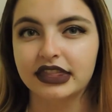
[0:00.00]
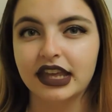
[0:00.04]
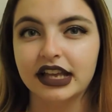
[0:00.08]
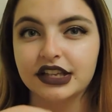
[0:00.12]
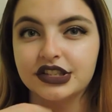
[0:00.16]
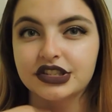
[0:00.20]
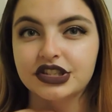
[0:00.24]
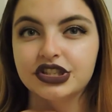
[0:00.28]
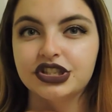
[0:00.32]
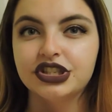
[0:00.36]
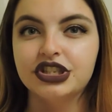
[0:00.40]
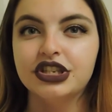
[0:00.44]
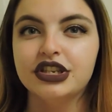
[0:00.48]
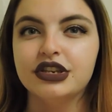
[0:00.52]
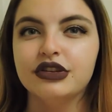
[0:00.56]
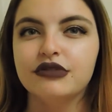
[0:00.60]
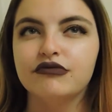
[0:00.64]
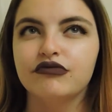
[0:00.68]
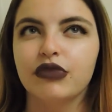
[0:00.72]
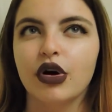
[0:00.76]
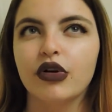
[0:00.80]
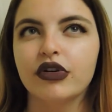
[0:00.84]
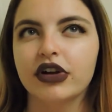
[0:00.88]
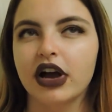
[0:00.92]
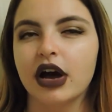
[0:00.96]
that she
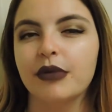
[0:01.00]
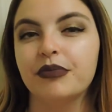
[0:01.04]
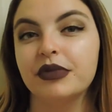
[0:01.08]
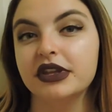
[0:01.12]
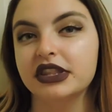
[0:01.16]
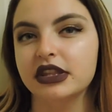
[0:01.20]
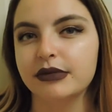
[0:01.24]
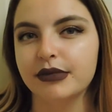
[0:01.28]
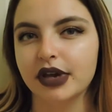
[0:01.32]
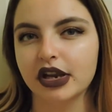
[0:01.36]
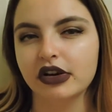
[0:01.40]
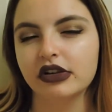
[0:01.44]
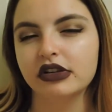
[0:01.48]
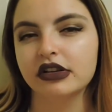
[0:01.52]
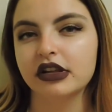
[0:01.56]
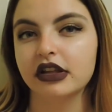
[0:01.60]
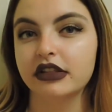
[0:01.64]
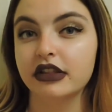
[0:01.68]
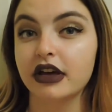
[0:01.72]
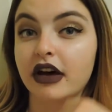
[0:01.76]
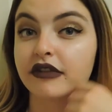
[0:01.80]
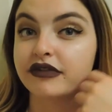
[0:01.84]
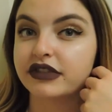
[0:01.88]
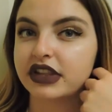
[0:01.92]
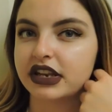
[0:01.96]
woke up in the middle
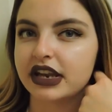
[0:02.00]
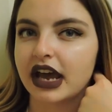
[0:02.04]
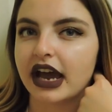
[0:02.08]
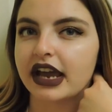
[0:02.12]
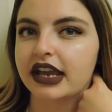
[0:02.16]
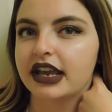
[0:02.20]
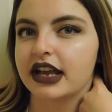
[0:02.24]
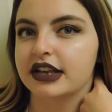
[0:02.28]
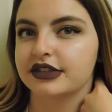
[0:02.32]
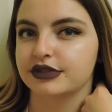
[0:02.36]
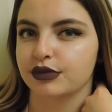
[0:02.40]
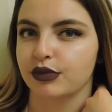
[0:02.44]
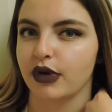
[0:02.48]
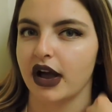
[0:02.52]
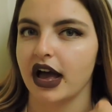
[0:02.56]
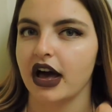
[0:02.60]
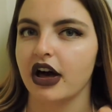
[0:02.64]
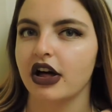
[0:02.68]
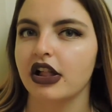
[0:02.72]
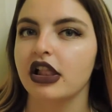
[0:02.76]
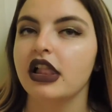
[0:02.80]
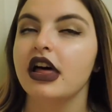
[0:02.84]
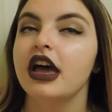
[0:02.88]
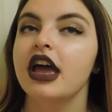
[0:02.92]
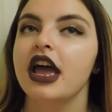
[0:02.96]
of the night as
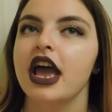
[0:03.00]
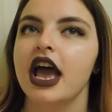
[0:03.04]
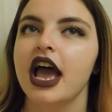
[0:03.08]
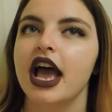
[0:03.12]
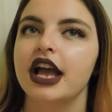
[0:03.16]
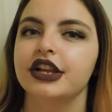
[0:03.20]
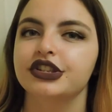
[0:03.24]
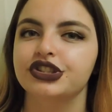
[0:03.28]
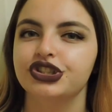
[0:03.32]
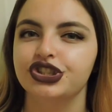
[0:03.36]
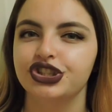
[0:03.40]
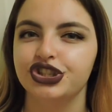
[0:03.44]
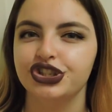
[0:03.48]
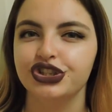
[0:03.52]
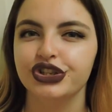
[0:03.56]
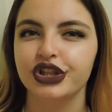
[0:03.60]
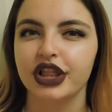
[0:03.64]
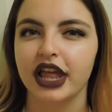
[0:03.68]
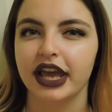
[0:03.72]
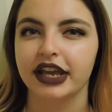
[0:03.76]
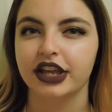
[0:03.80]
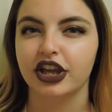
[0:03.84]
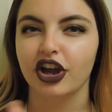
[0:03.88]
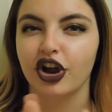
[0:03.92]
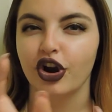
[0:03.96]
well, and she
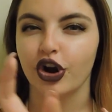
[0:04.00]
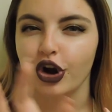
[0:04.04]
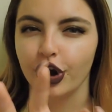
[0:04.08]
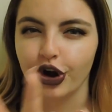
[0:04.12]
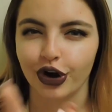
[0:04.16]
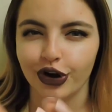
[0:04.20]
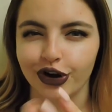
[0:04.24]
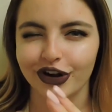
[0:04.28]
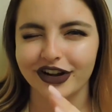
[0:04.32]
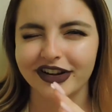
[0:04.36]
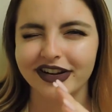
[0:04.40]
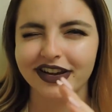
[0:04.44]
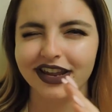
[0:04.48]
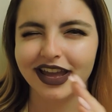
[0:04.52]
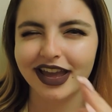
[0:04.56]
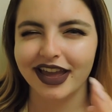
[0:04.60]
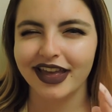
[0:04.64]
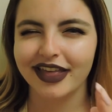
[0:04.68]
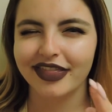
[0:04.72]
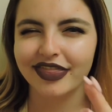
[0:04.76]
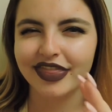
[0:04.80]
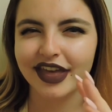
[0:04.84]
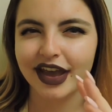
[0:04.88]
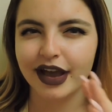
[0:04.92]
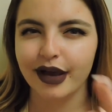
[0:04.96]
like heard
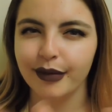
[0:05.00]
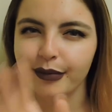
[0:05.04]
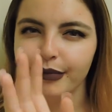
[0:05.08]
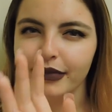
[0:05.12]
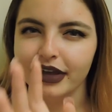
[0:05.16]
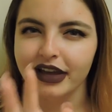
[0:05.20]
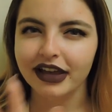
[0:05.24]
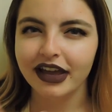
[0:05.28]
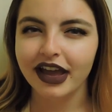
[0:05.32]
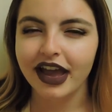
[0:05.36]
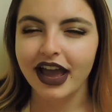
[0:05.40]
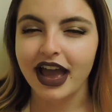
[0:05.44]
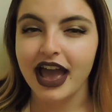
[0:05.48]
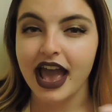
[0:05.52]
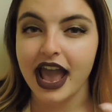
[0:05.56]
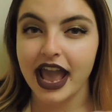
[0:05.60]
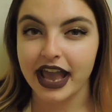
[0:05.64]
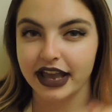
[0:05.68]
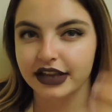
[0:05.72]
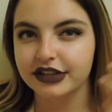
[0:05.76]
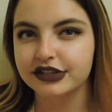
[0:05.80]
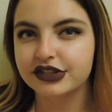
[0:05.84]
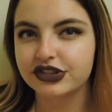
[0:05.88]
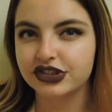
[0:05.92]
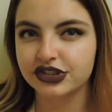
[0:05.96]
them
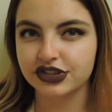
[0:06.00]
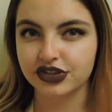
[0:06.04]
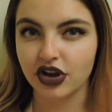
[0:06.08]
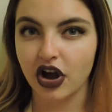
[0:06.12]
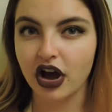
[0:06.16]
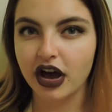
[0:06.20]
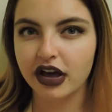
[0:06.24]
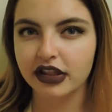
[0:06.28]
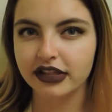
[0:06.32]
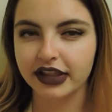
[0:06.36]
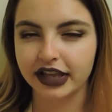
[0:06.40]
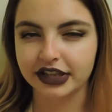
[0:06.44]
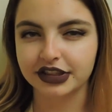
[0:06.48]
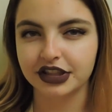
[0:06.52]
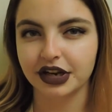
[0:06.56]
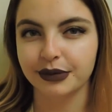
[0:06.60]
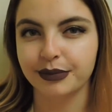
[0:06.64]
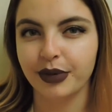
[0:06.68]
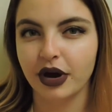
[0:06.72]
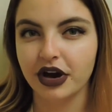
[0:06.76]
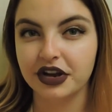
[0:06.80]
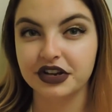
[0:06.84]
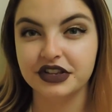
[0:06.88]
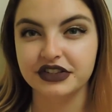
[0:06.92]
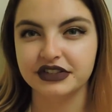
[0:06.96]
and saw like their
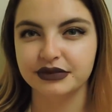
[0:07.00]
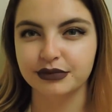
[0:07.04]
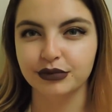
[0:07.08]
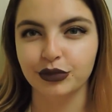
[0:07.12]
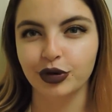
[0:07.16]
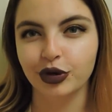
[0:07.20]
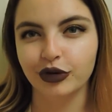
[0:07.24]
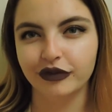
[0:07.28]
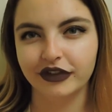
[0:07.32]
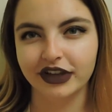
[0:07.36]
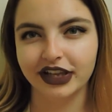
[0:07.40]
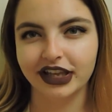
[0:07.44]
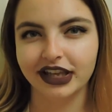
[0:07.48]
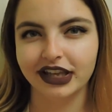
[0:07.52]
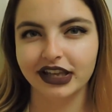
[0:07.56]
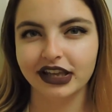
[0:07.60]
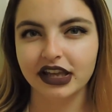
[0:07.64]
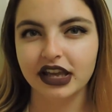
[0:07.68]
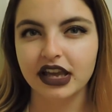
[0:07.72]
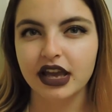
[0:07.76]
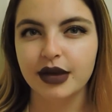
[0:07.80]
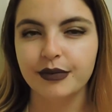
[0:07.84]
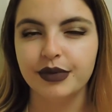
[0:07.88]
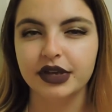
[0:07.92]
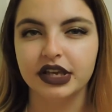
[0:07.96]
bodies
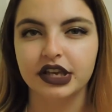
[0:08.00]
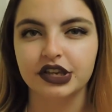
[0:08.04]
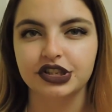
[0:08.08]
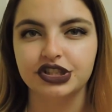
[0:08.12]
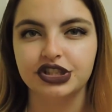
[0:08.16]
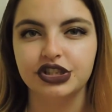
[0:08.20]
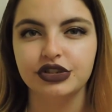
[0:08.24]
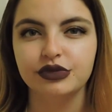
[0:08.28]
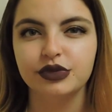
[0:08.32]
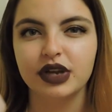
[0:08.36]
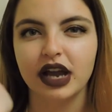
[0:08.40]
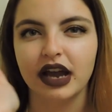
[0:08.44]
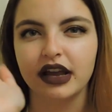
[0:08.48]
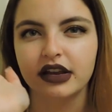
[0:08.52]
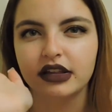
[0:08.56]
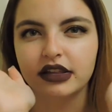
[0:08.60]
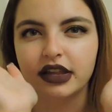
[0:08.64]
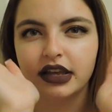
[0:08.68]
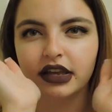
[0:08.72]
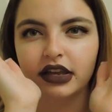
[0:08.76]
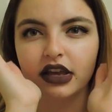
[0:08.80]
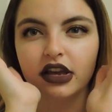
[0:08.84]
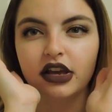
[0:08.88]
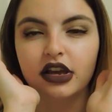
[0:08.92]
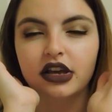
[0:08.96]
moving, because she kind of
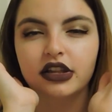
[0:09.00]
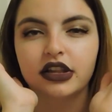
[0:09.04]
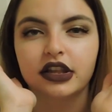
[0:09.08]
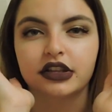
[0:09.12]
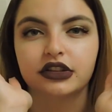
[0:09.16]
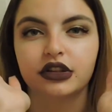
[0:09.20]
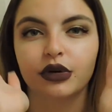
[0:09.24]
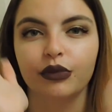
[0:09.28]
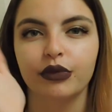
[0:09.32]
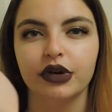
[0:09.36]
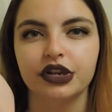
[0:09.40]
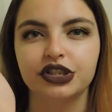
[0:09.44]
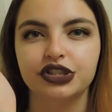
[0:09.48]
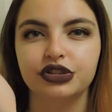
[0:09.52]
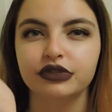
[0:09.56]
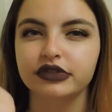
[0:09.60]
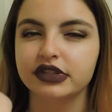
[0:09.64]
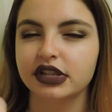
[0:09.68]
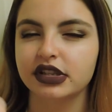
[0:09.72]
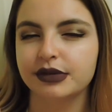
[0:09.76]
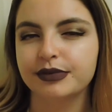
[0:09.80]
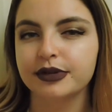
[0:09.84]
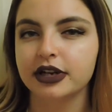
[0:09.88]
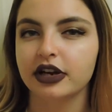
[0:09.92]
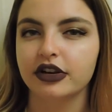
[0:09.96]
like the way she
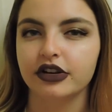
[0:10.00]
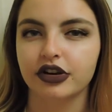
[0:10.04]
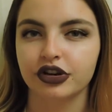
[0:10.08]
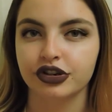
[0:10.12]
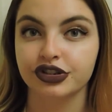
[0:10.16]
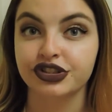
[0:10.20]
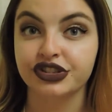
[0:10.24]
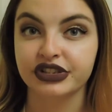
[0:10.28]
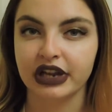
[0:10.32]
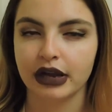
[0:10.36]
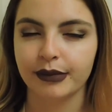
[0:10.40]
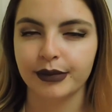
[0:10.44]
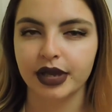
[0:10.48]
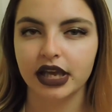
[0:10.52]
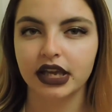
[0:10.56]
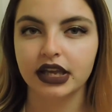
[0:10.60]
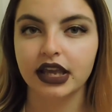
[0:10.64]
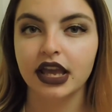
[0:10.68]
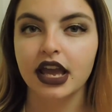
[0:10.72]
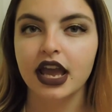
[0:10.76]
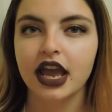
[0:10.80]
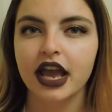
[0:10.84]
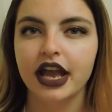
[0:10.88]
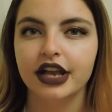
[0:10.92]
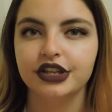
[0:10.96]
was sleeping on her
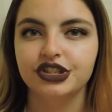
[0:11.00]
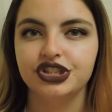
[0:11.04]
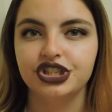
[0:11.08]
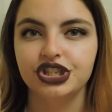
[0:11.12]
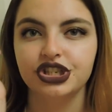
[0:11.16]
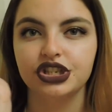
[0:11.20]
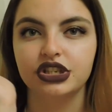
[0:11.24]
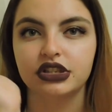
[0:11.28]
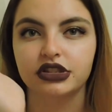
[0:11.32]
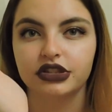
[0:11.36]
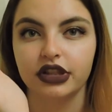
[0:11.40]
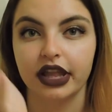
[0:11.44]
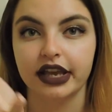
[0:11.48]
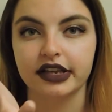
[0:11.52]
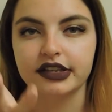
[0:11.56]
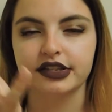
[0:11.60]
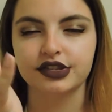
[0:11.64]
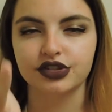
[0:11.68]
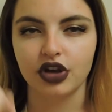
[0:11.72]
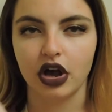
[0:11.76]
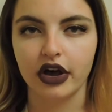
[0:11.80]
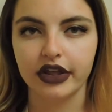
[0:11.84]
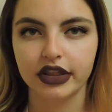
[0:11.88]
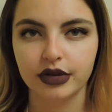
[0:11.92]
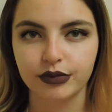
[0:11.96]
stomach, and she like
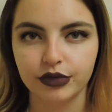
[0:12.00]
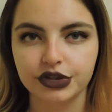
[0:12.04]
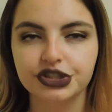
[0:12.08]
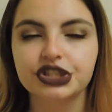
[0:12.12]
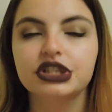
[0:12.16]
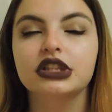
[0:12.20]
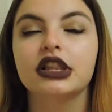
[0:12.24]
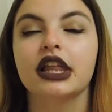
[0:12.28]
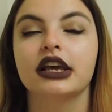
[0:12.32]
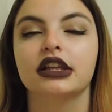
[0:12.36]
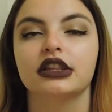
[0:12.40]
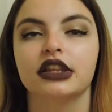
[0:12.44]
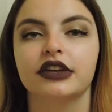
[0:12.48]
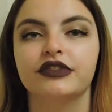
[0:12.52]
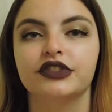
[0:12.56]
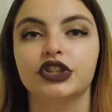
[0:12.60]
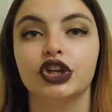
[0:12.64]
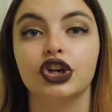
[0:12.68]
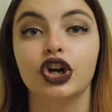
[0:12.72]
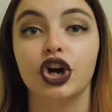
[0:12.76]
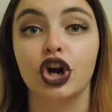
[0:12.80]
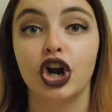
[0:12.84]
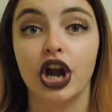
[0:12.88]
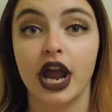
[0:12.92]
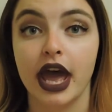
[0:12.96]
saw them when she like
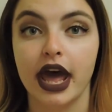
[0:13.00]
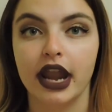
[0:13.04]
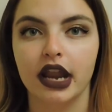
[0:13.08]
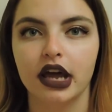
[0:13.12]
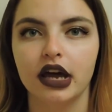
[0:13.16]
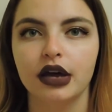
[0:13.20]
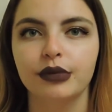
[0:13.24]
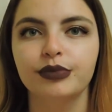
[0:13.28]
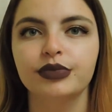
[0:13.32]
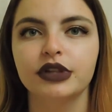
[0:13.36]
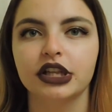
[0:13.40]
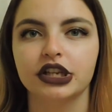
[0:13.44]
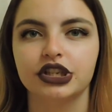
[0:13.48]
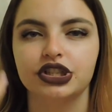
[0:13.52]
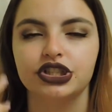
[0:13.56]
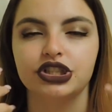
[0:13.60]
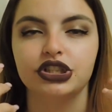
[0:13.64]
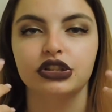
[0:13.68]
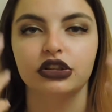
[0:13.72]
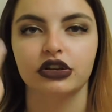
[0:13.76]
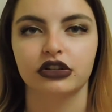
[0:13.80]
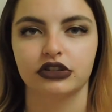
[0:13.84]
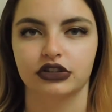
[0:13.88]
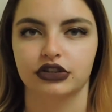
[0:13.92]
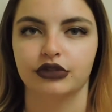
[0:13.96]
lifted her head up, like
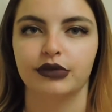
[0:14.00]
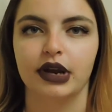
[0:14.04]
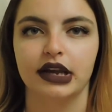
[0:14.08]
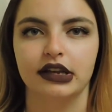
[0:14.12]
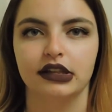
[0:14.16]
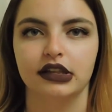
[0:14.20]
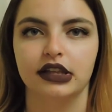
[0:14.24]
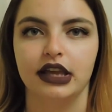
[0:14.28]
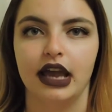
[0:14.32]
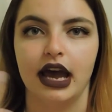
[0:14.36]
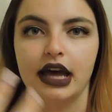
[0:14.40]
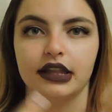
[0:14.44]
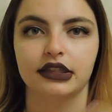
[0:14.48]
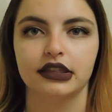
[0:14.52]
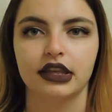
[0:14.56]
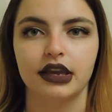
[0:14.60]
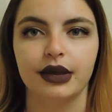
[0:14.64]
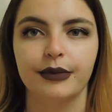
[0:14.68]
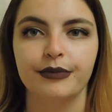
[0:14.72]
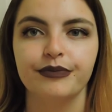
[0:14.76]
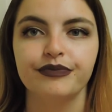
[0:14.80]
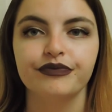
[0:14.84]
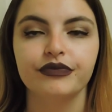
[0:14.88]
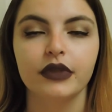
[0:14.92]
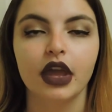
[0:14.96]
she looked directly at
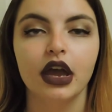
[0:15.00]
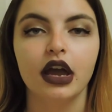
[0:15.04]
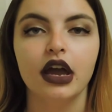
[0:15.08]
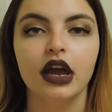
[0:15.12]
them,